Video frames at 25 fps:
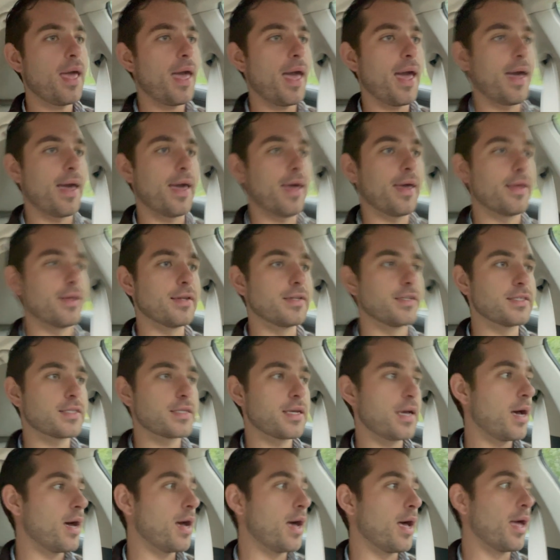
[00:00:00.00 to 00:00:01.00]
and
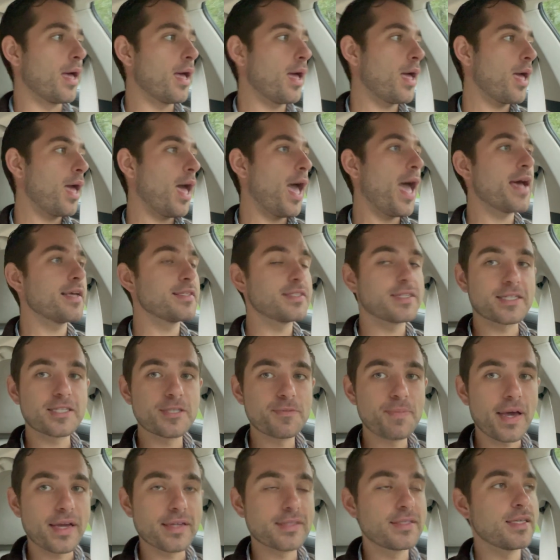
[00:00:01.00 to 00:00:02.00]
uh, as
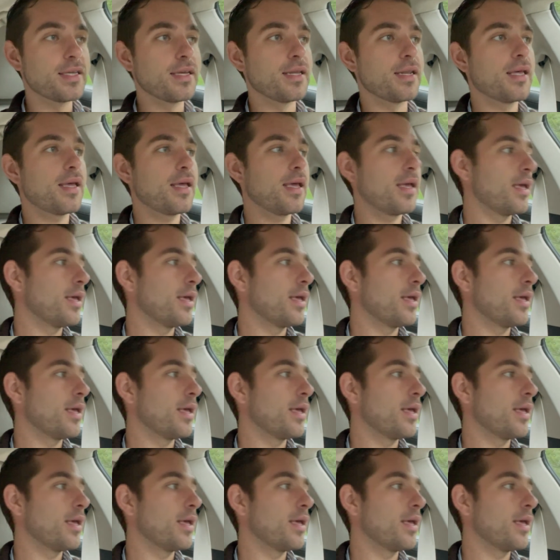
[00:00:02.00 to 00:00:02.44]
expected,